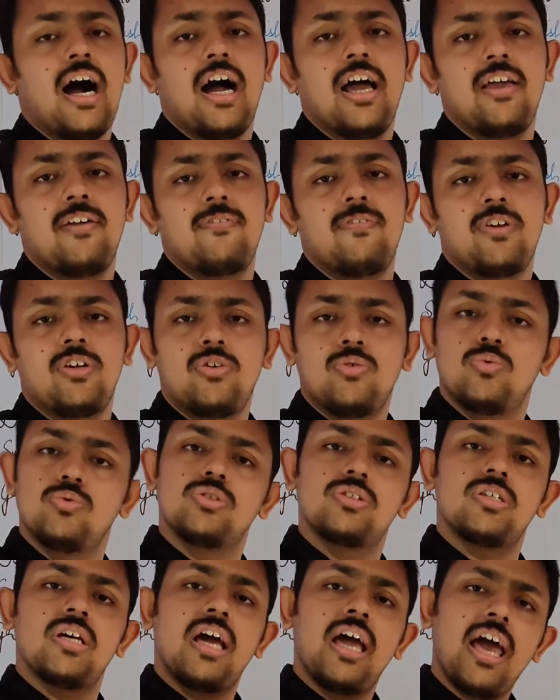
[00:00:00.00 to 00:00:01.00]
I we
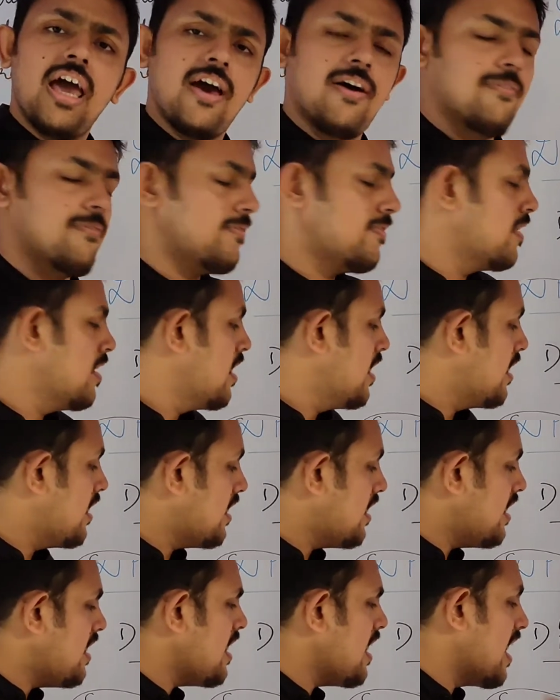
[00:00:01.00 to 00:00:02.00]
use have.
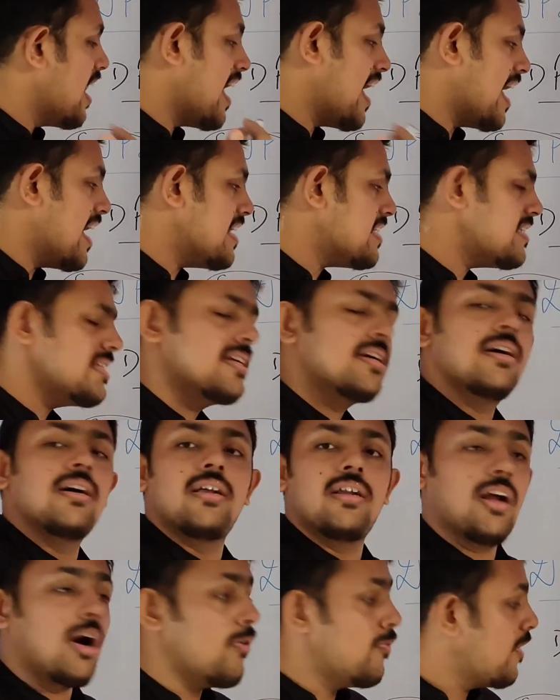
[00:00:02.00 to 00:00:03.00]
He has.
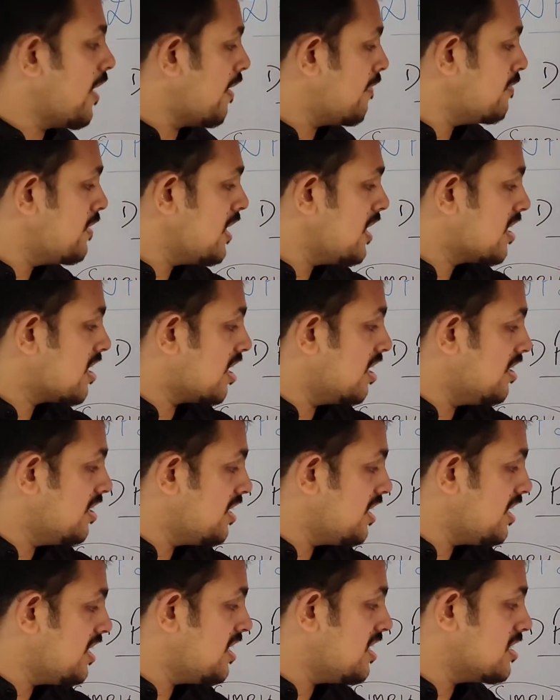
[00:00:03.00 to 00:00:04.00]
Now we have the
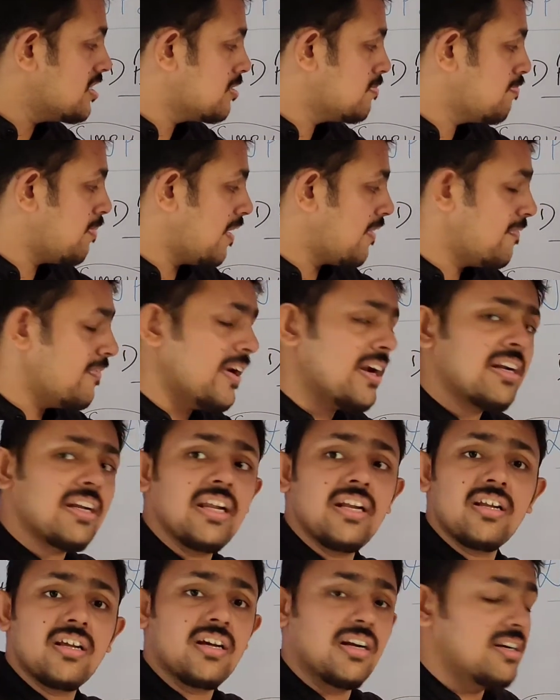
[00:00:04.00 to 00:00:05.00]
continuous, perfect
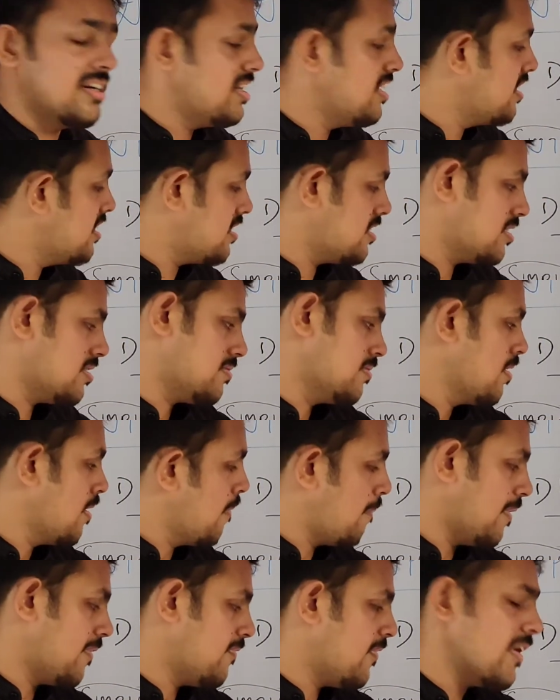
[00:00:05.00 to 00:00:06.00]
and continuous.
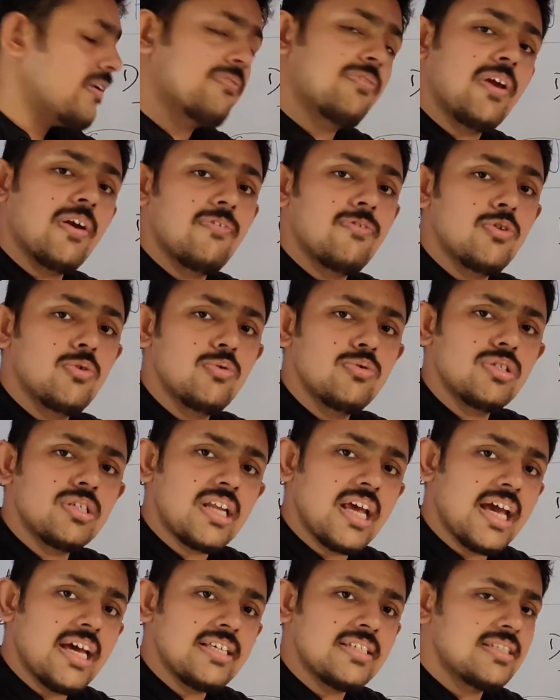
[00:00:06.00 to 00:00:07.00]
Perfect we have used
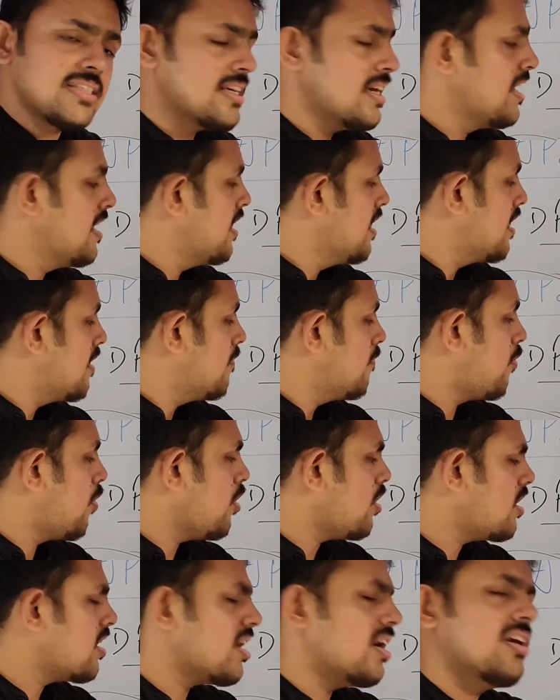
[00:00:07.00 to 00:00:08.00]
has.
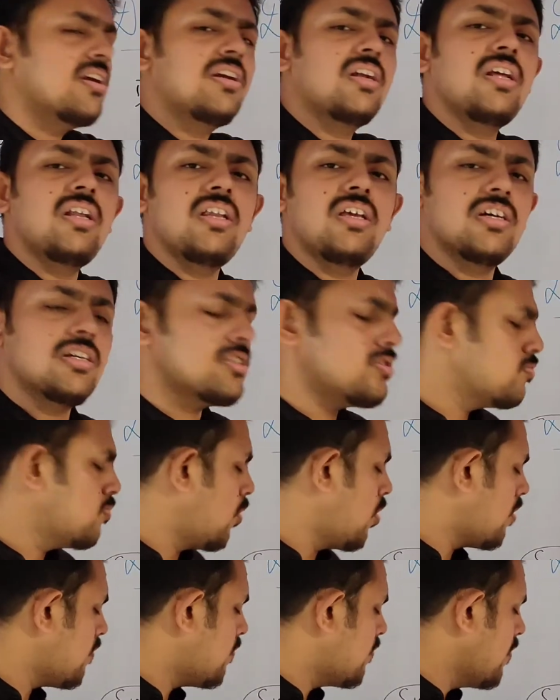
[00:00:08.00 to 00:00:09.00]
For continuous,
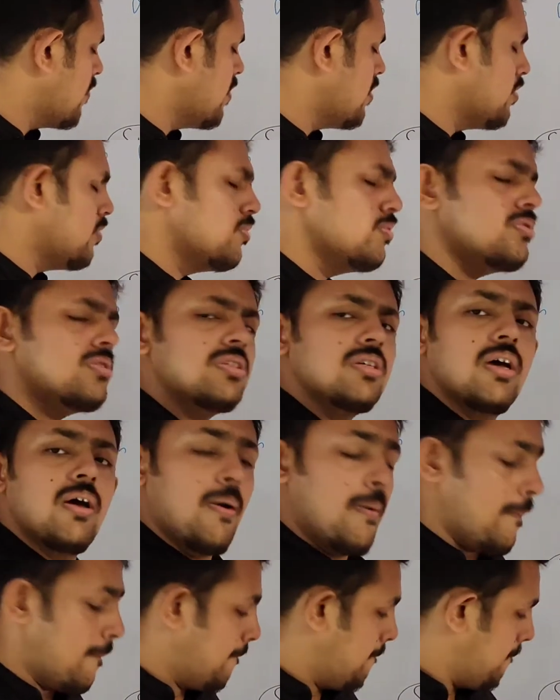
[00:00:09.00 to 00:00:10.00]
what we will use
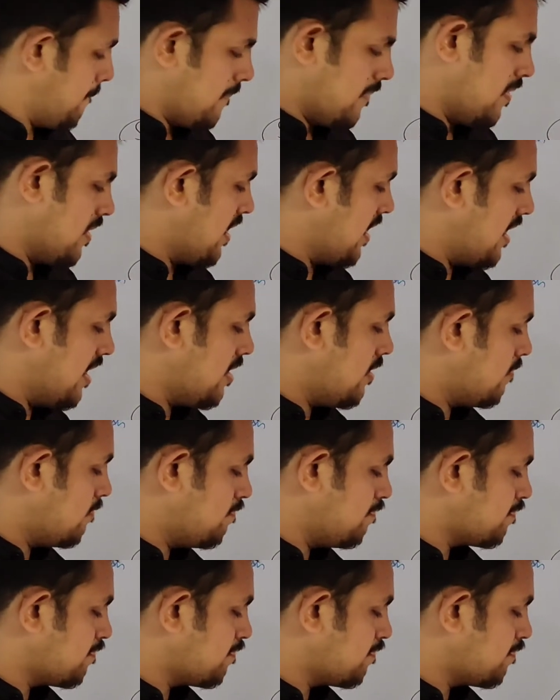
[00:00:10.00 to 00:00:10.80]
here?